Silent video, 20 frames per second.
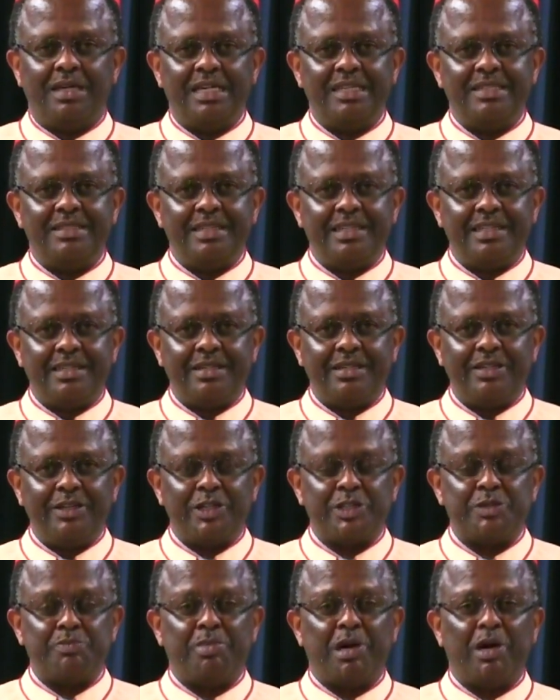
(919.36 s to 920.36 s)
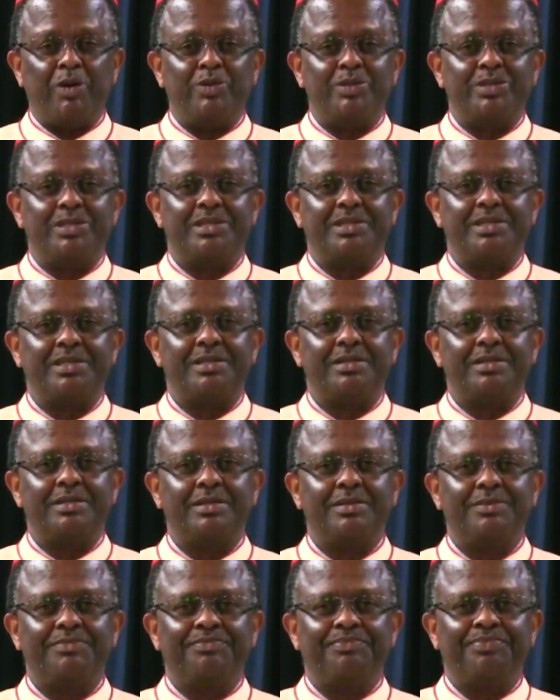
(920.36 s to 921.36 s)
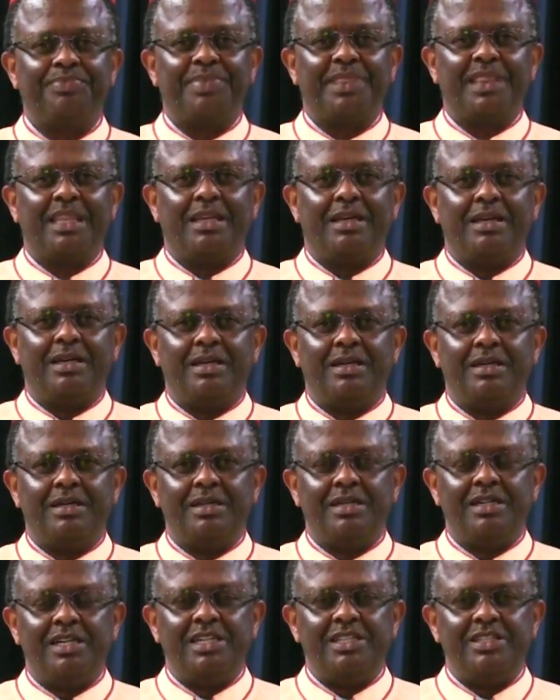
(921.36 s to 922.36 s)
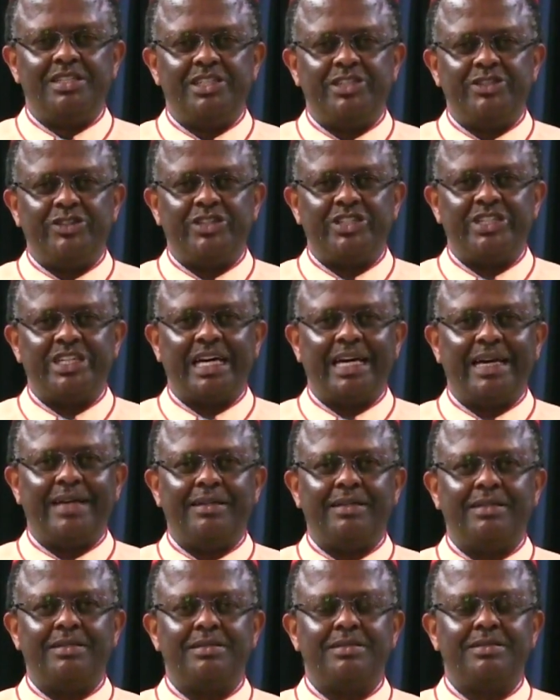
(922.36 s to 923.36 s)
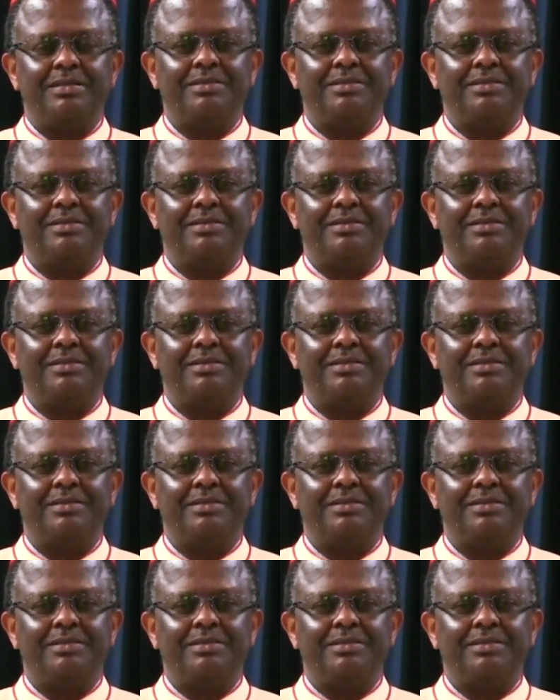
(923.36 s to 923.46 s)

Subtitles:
Is it your spouse? Is it your child?